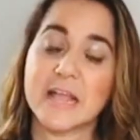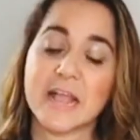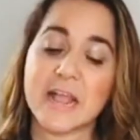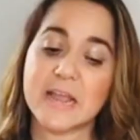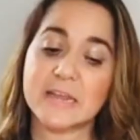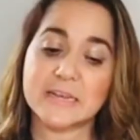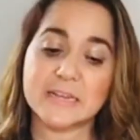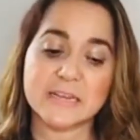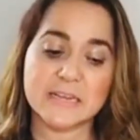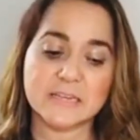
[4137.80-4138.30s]

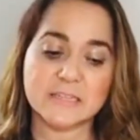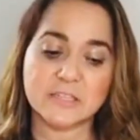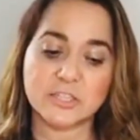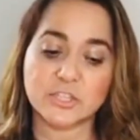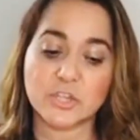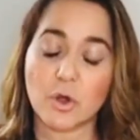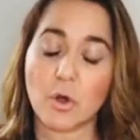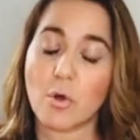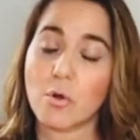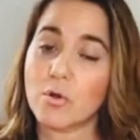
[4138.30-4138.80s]
and it's
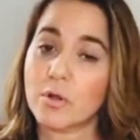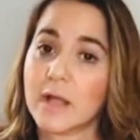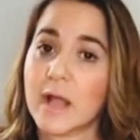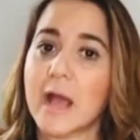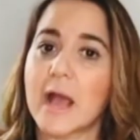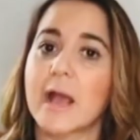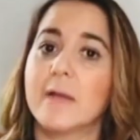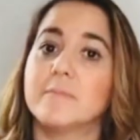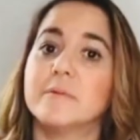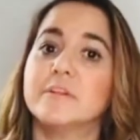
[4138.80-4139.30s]
all
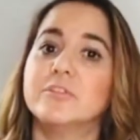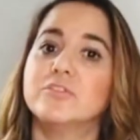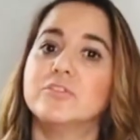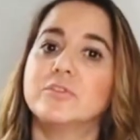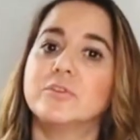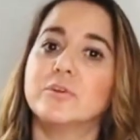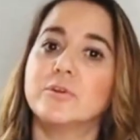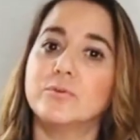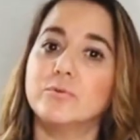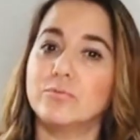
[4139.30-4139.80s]
coming
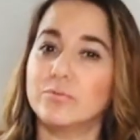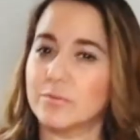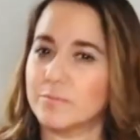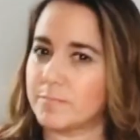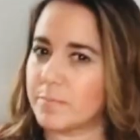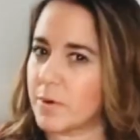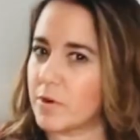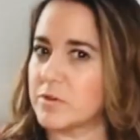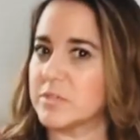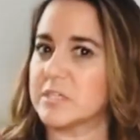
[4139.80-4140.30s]
through the
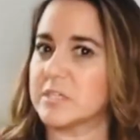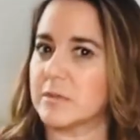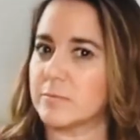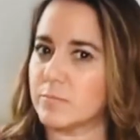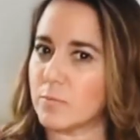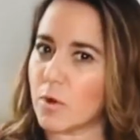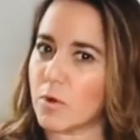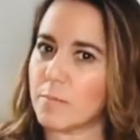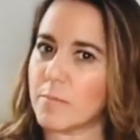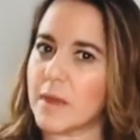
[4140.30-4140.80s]
person
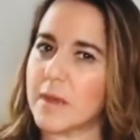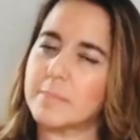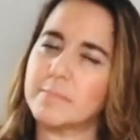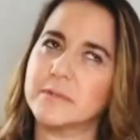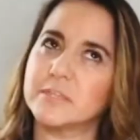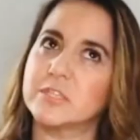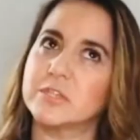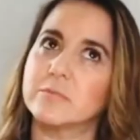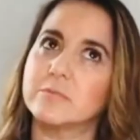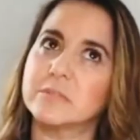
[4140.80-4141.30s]
moment,
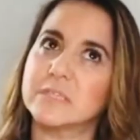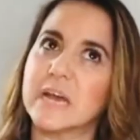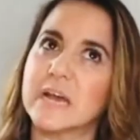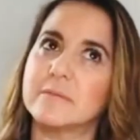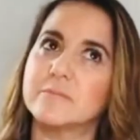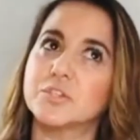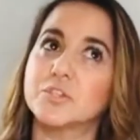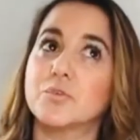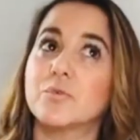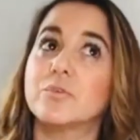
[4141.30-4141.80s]
but
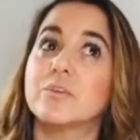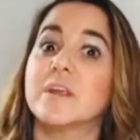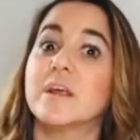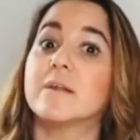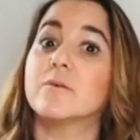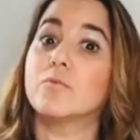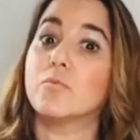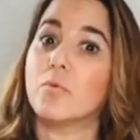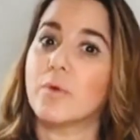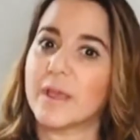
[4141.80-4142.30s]
sometimes we're not
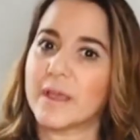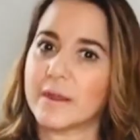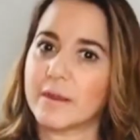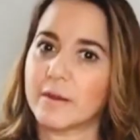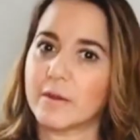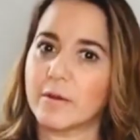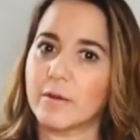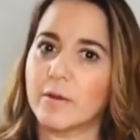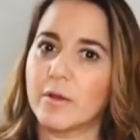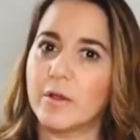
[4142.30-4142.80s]

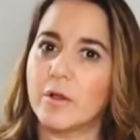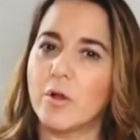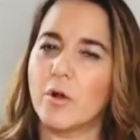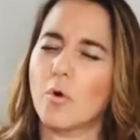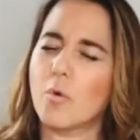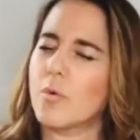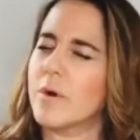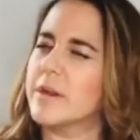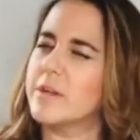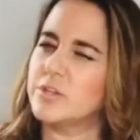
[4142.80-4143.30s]
aware
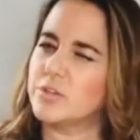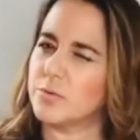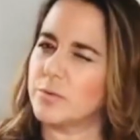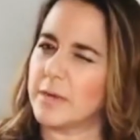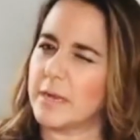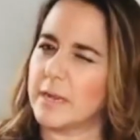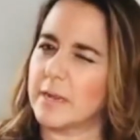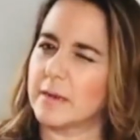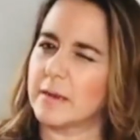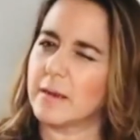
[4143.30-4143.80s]
we're doing it.